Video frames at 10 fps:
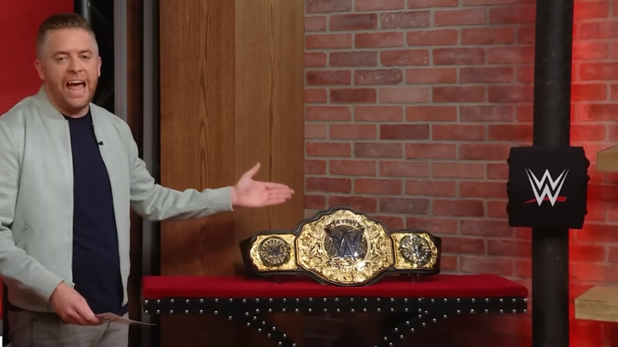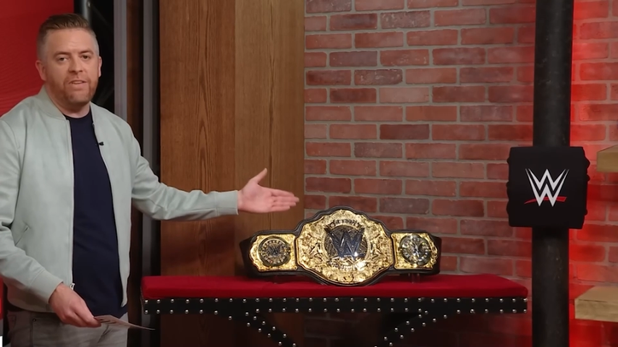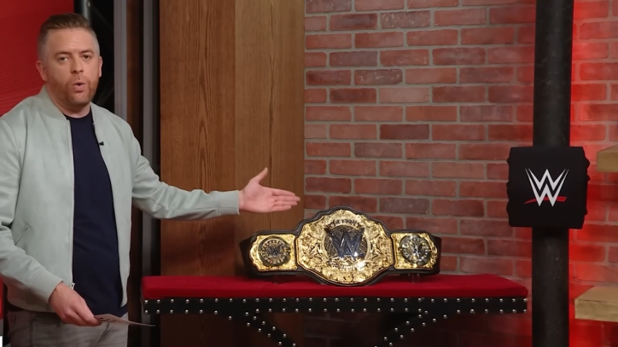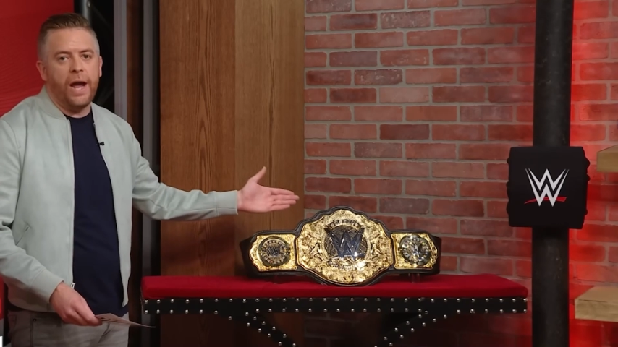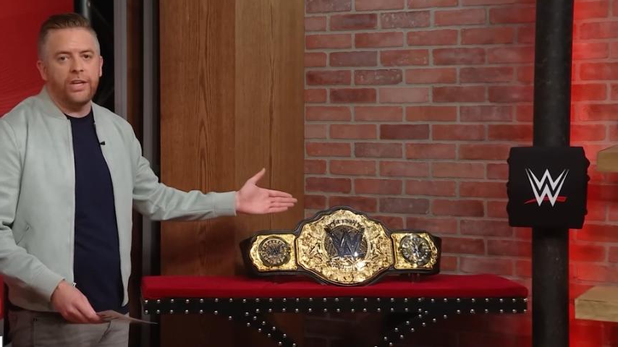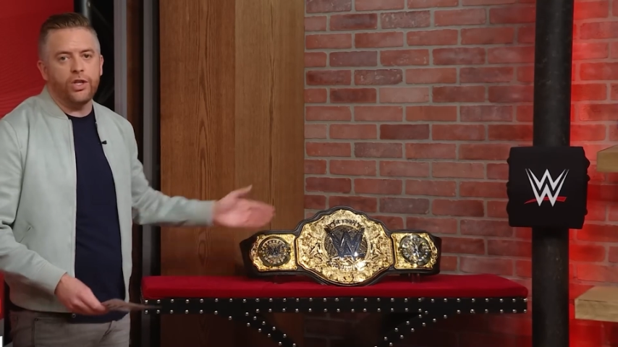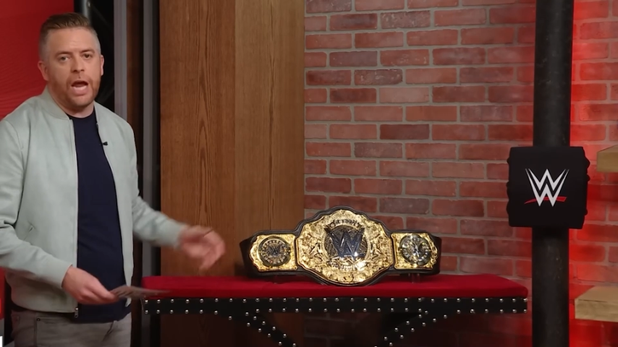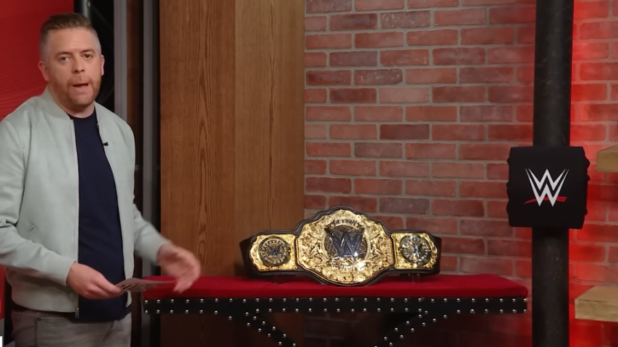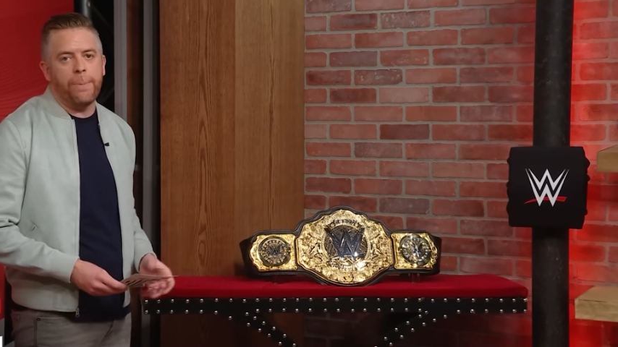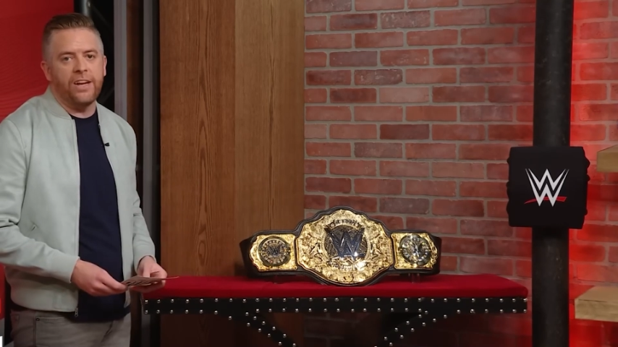got all
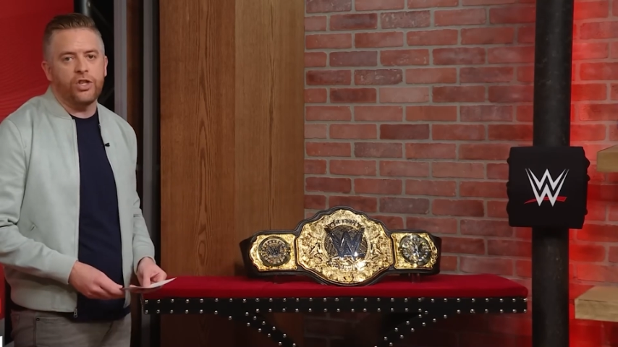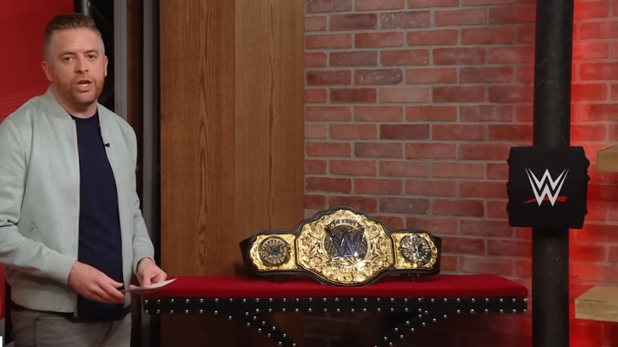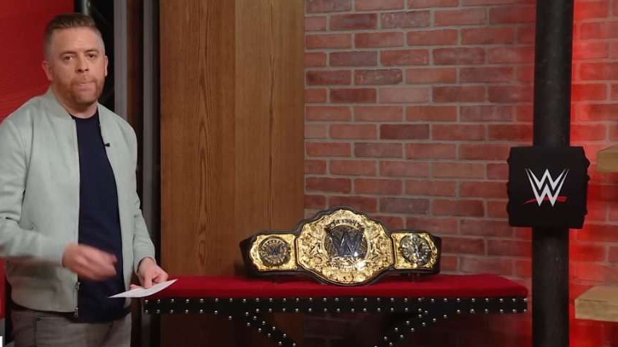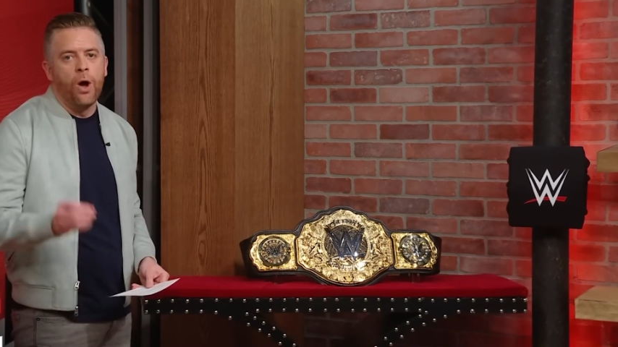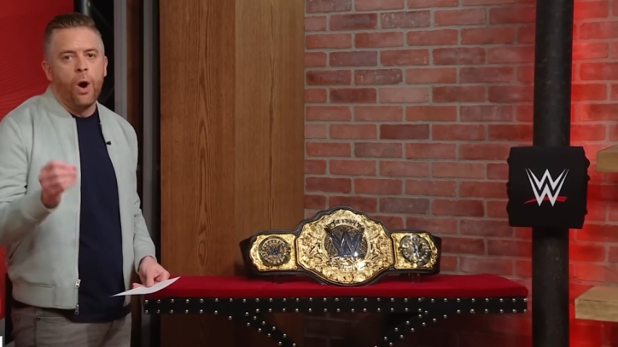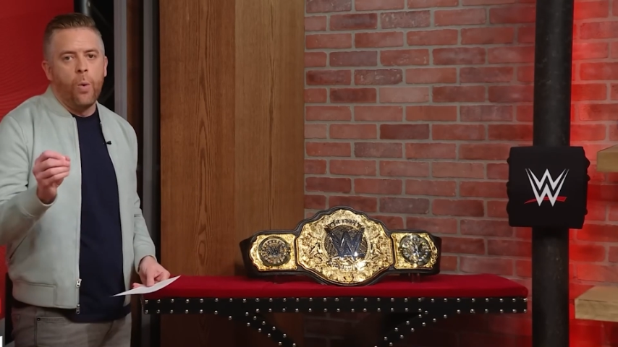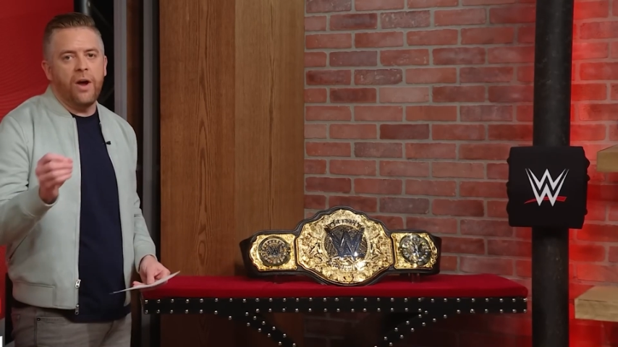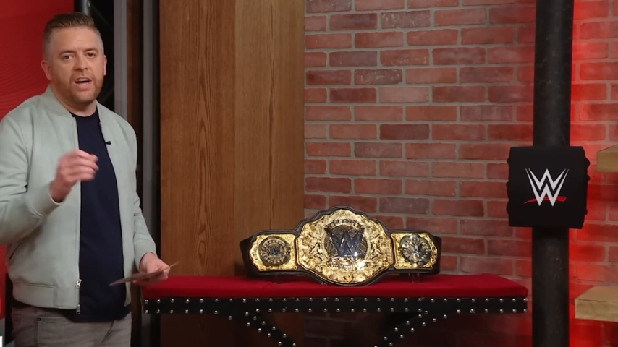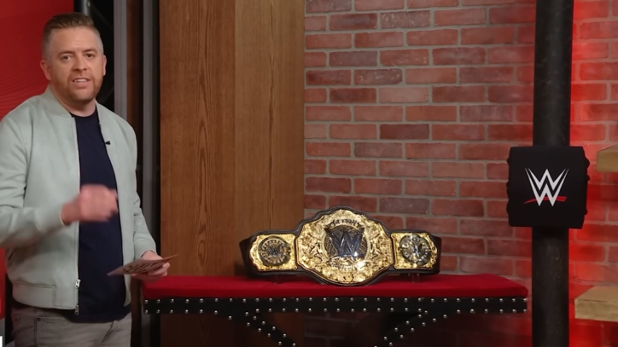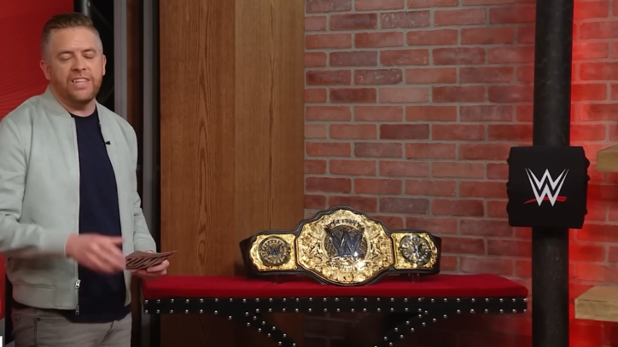the intricate golden
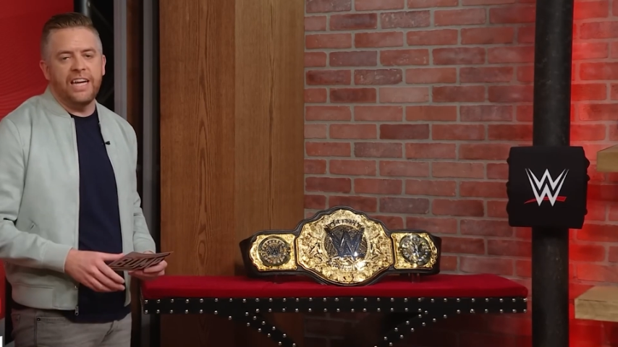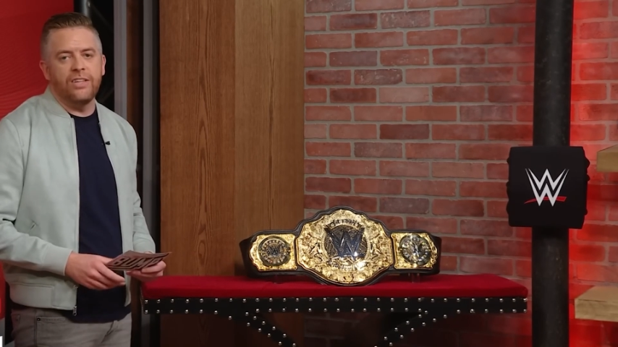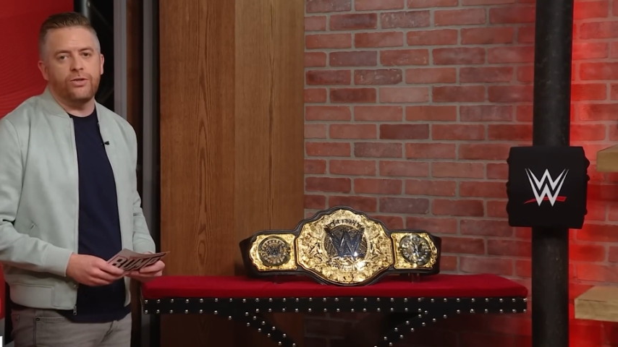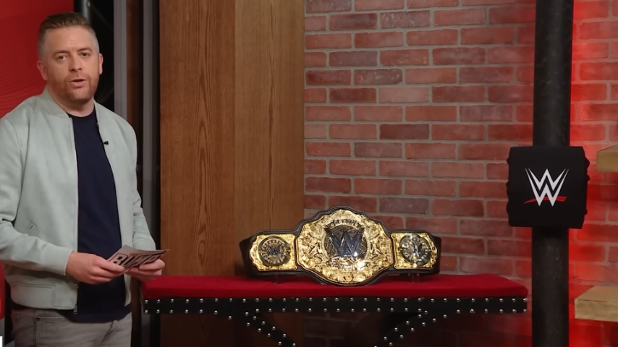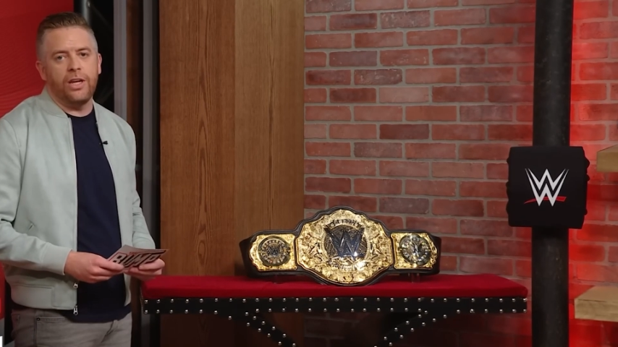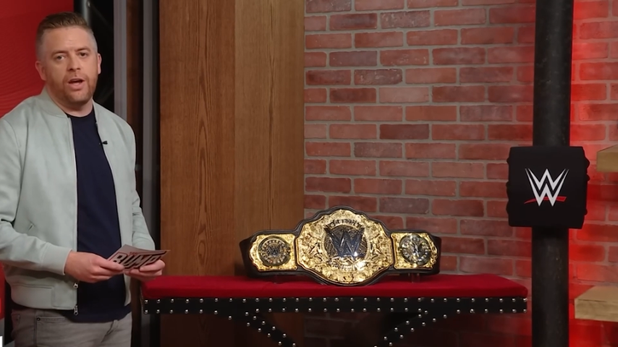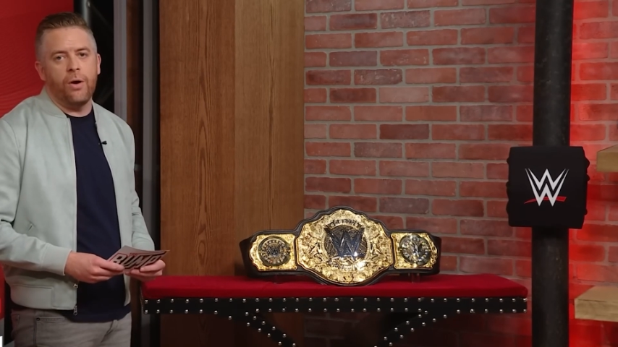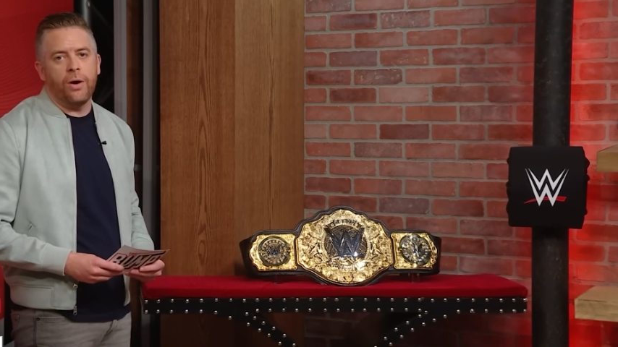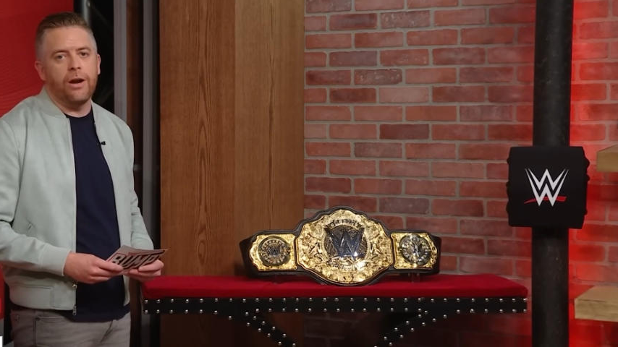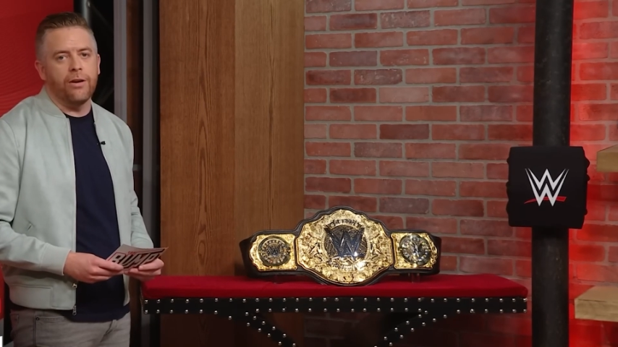carvings around it,
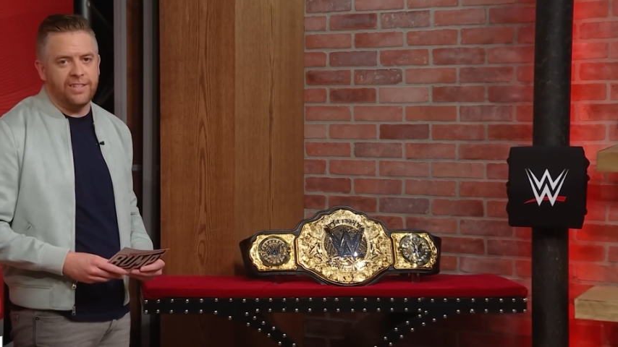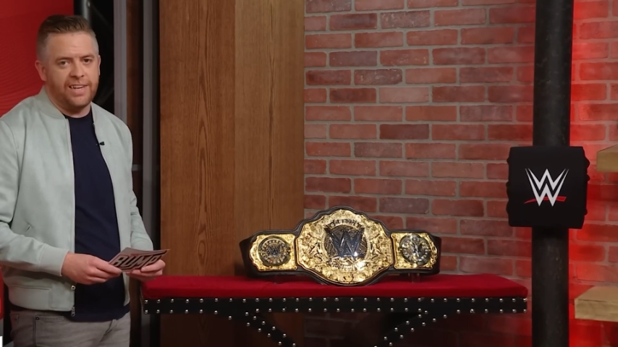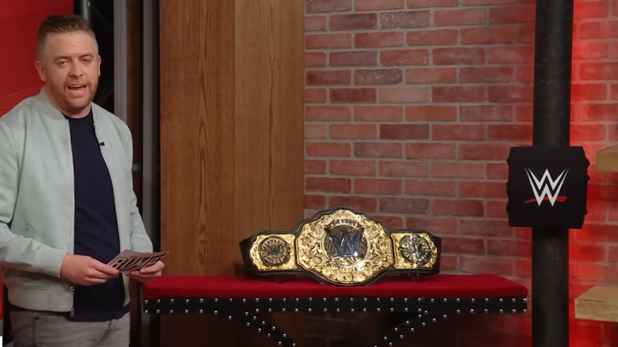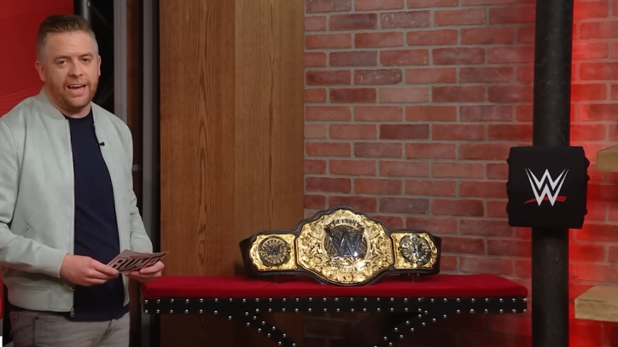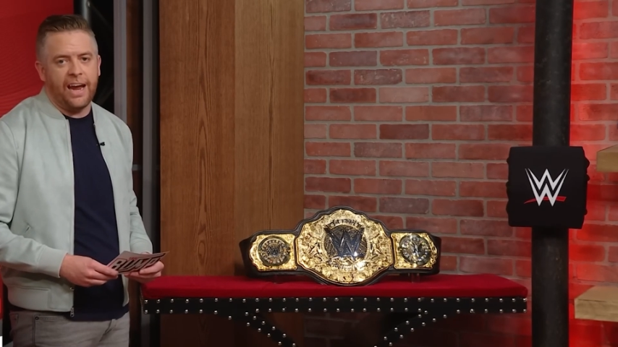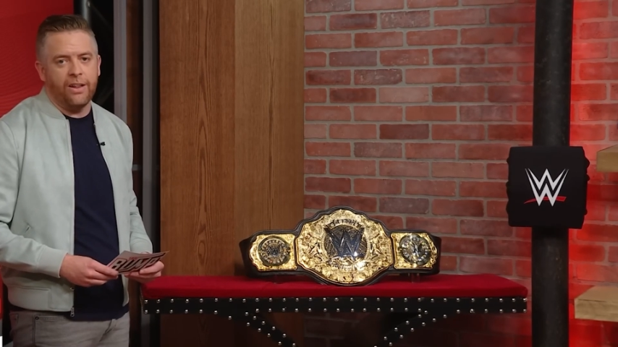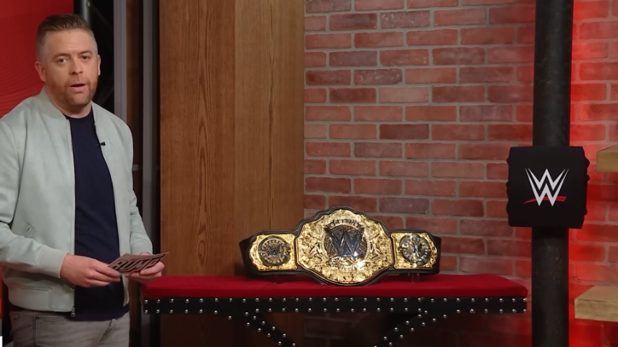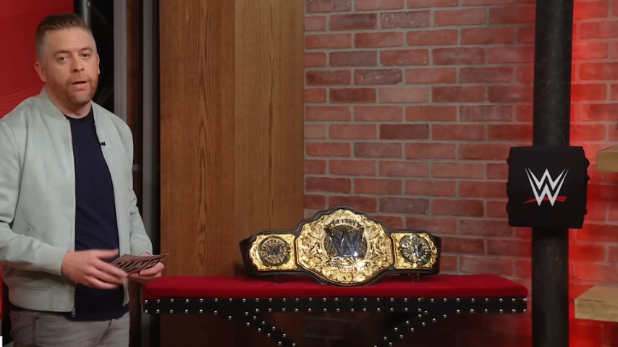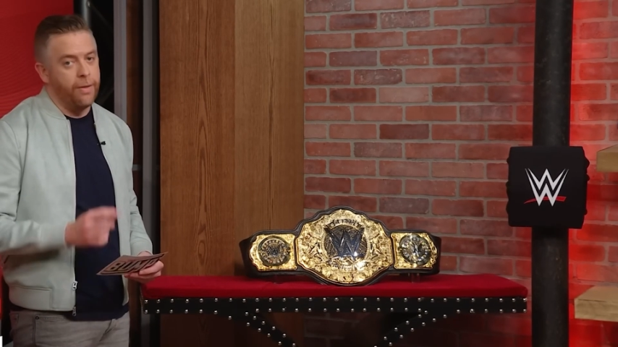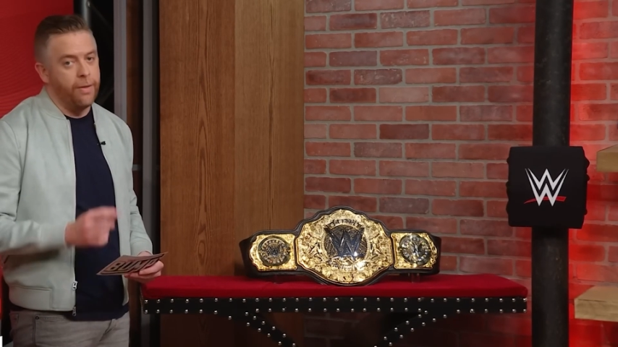except that there's a
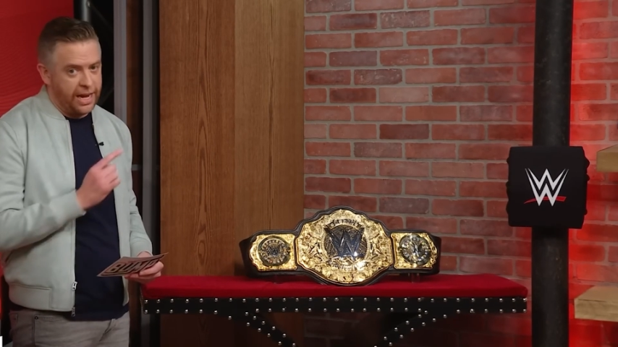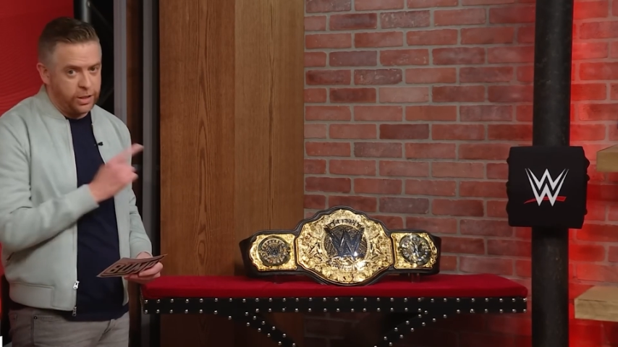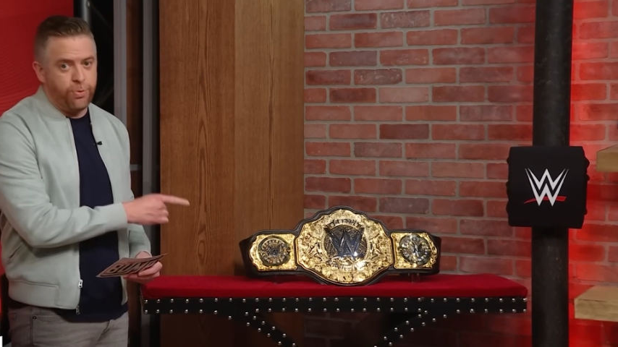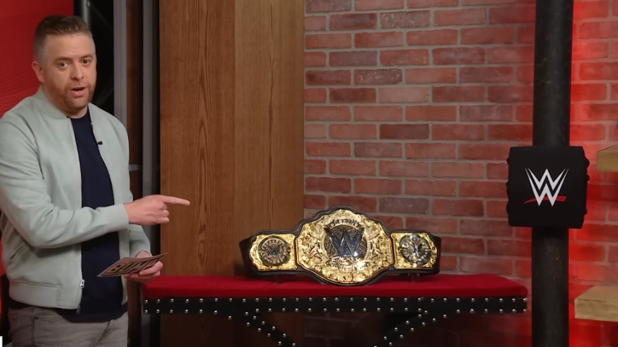dark W